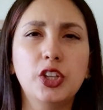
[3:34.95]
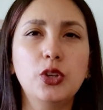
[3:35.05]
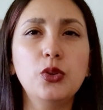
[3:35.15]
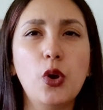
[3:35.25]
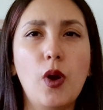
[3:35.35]

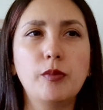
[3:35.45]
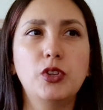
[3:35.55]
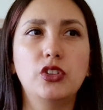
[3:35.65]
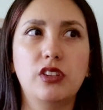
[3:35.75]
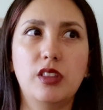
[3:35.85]
You know I'm
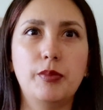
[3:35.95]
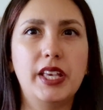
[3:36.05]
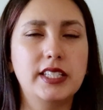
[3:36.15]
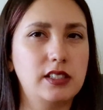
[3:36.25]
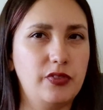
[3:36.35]
not the
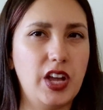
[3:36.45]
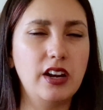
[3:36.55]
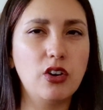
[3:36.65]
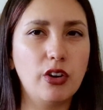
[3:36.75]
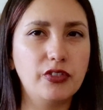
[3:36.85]
biggest fan
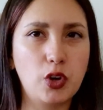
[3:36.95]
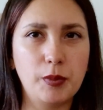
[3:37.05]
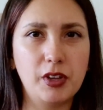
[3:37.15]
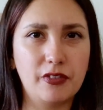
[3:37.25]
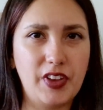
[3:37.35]
of
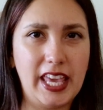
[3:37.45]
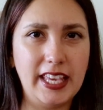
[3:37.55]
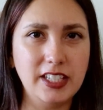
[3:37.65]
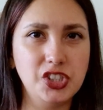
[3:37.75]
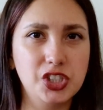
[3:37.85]

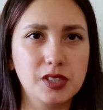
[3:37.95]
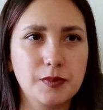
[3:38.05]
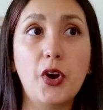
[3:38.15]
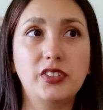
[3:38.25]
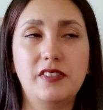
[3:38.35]
coming-of-age,
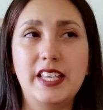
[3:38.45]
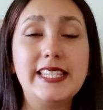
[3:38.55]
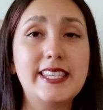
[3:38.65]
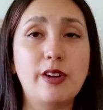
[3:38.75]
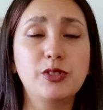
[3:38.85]
but
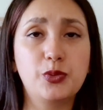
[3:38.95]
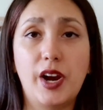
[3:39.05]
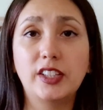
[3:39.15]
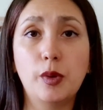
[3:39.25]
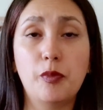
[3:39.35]
this sounds
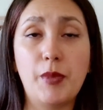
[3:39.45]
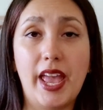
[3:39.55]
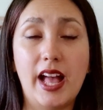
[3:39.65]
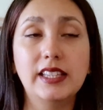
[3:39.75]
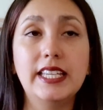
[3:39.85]
right up my alley.